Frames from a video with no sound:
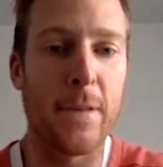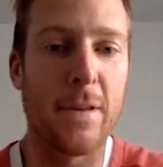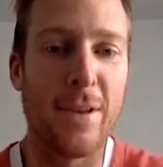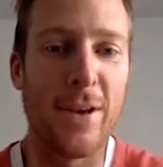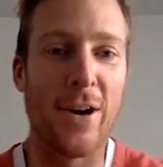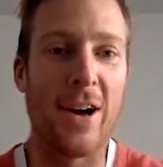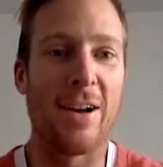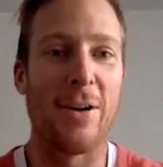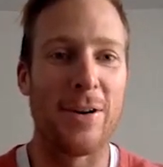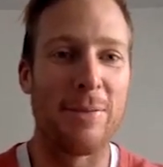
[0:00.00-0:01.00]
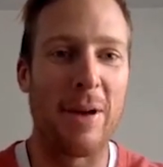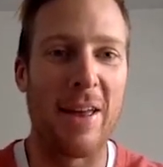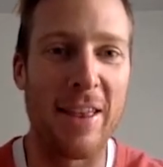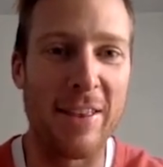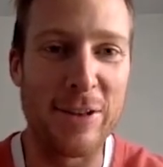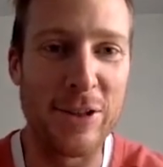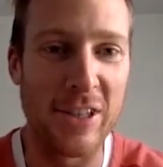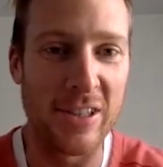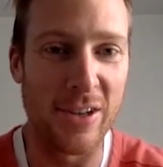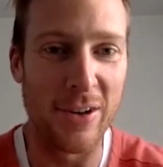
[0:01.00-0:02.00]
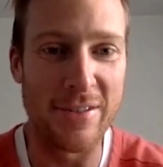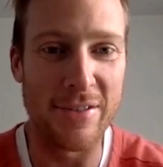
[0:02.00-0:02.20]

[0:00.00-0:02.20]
I can't remember. I think this just goes for